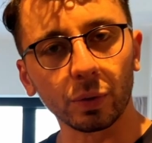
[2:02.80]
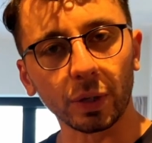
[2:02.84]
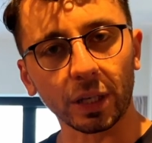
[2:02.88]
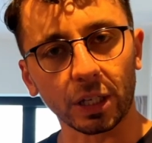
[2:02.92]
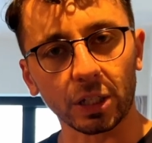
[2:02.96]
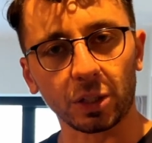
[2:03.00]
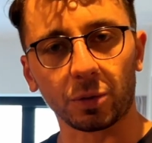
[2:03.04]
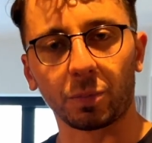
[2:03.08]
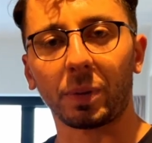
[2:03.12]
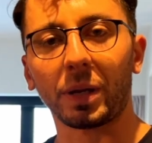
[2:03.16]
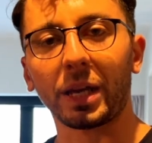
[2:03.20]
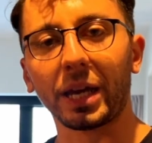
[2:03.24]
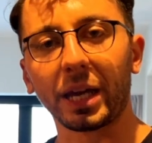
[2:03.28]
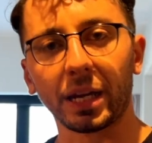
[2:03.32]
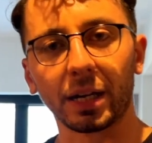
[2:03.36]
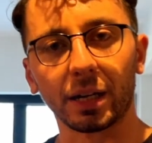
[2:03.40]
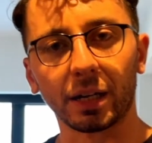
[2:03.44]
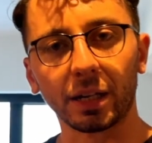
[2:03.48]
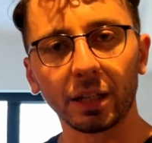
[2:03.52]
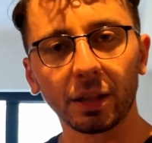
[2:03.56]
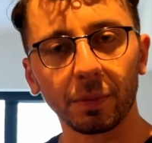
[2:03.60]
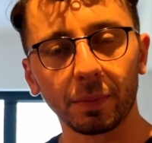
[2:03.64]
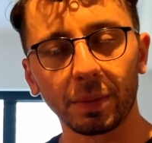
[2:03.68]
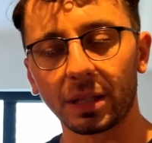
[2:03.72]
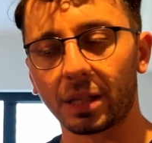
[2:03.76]
explain a
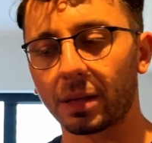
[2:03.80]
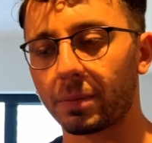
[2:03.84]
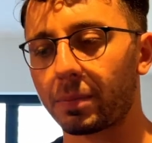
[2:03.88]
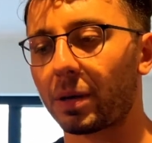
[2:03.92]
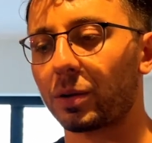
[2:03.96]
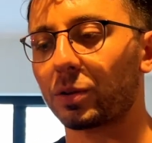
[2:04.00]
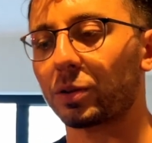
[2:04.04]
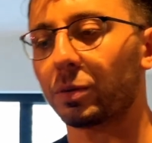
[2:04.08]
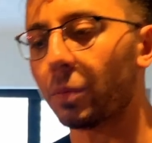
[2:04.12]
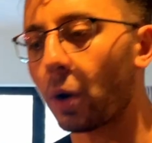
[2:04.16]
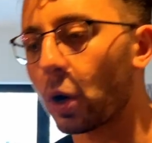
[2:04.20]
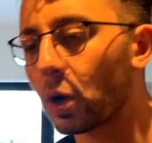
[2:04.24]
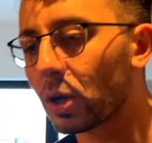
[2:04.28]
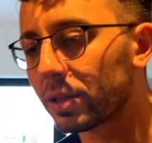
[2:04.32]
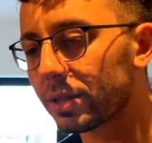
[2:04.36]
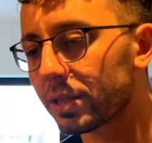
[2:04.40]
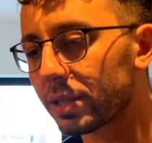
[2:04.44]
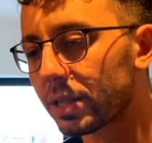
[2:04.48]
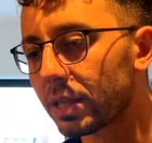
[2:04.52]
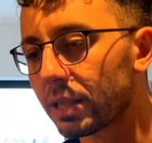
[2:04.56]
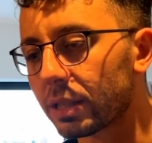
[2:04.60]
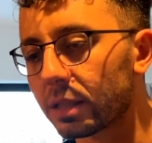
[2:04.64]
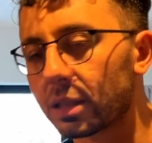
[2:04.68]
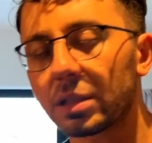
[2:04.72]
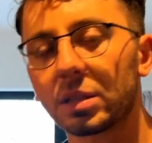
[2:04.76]
little bit about
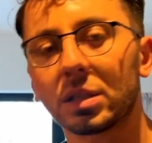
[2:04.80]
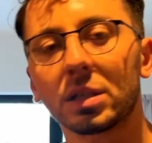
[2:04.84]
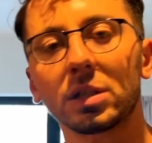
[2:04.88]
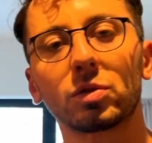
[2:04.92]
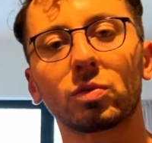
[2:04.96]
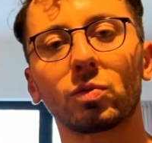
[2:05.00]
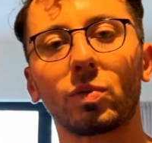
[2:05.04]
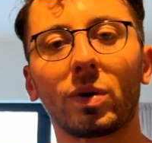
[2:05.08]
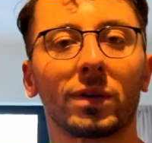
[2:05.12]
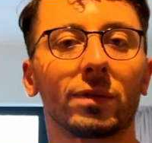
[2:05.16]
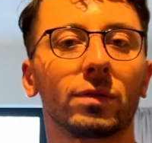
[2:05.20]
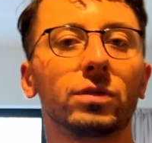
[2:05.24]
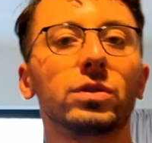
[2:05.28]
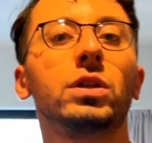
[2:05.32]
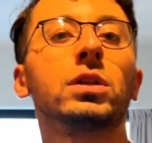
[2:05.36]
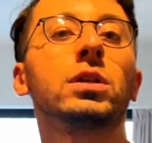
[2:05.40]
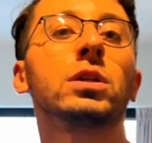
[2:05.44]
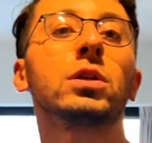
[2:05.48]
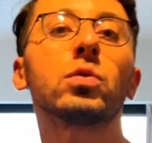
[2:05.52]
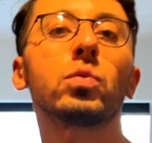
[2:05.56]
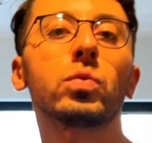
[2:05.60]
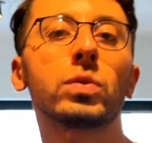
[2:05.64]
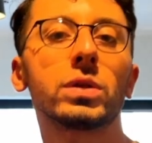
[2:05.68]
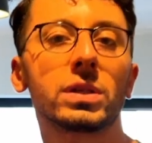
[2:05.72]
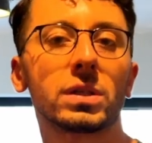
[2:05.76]
Moxy, this is one of the
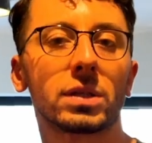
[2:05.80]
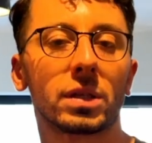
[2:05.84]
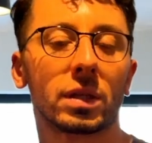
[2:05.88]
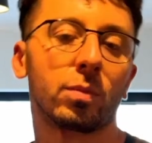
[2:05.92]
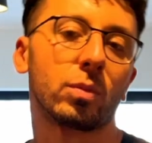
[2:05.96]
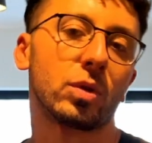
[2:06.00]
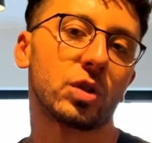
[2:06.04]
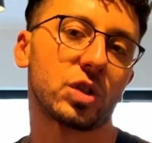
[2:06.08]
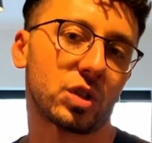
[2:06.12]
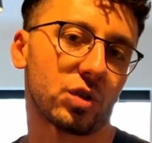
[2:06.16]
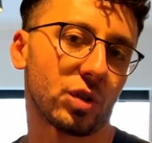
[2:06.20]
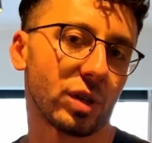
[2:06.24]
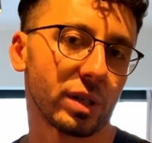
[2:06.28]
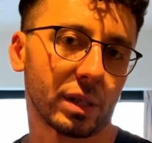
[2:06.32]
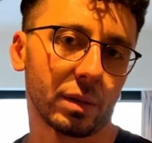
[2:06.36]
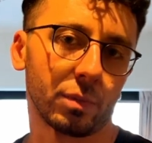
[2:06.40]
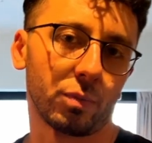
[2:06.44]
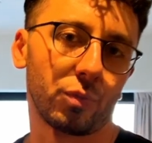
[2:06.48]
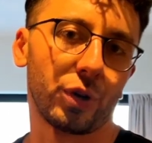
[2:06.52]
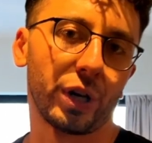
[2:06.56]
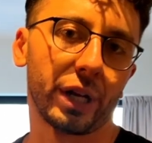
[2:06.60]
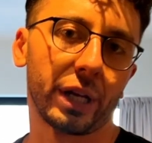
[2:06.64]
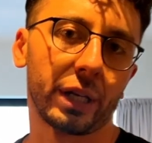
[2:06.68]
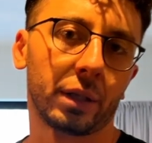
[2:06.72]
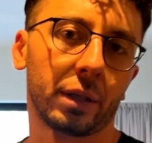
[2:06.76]
newest and most recent
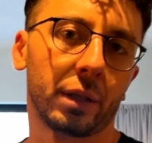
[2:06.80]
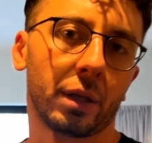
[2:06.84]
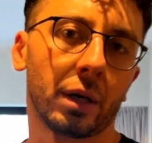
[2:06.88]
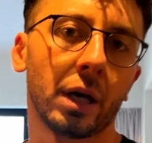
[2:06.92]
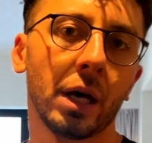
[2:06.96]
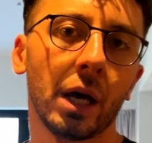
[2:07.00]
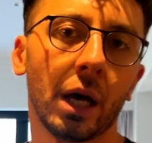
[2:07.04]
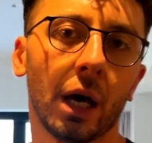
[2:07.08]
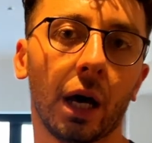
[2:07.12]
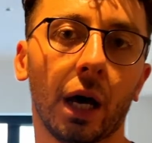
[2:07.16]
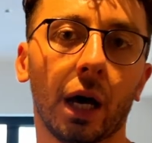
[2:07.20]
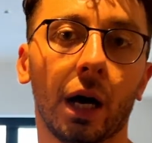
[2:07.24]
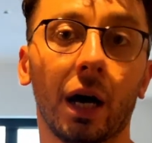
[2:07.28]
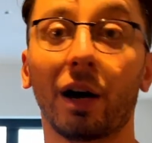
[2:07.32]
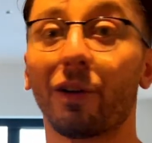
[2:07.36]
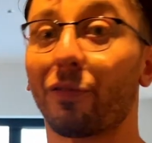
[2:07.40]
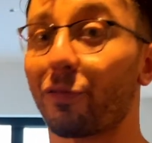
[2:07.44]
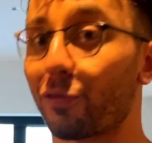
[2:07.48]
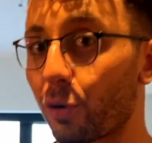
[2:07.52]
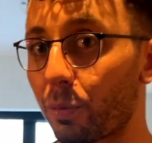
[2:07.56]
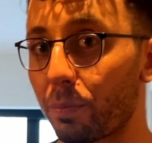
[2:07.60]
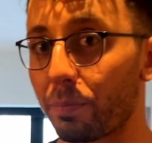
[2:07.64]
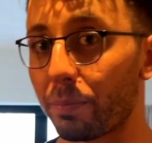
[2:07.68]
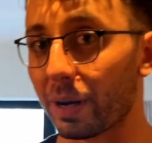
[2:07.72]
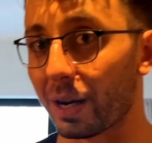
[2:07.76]
brand
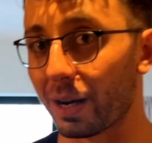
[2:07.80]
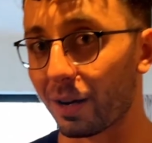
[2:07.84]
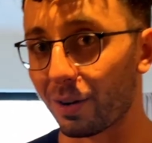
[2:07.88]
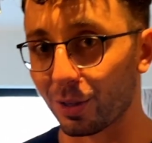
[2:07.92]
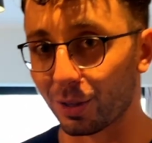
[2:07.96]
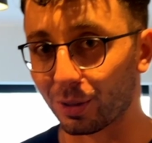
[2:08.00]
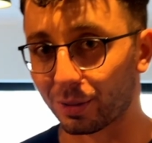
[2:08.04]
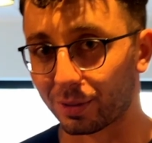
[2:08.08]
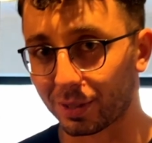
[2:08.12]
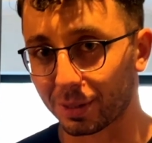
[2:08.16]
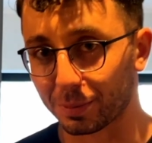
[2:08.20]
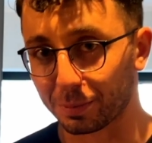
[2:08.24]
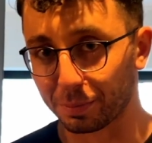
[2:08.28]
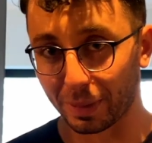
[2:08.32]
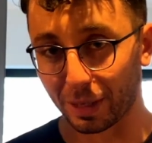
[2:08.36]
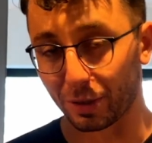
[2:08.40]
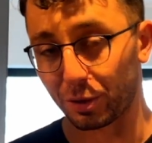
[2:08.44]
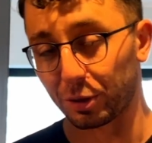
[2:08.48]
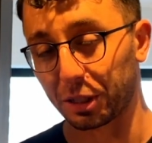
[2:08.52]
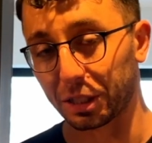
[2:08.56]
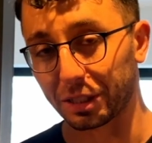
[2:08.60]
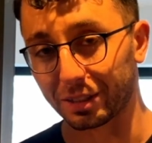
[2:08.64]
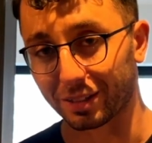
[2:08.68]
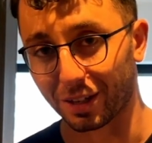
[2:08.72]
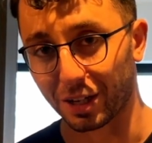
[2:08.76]
from Marriott
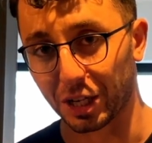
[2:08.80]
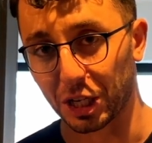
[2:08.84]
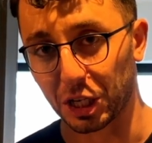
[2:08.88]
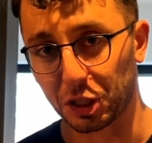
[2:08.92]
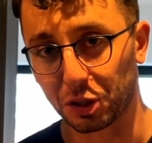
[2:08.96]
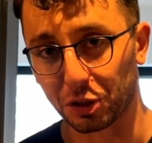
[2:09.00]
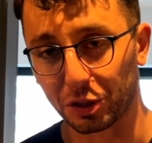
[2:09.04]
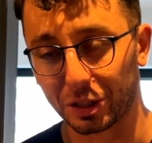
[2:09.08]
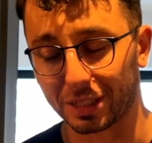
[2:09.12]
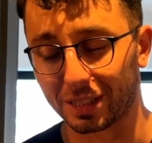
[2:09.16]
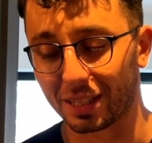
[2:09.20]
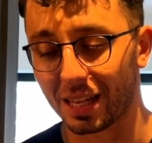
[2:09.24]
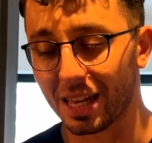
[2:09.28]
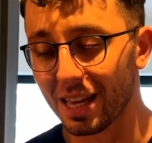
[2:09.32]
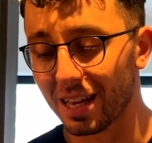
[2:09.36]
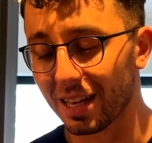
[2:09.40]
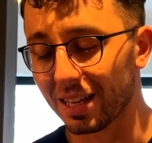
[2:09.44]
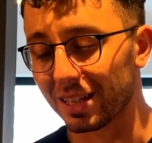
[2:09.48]
International.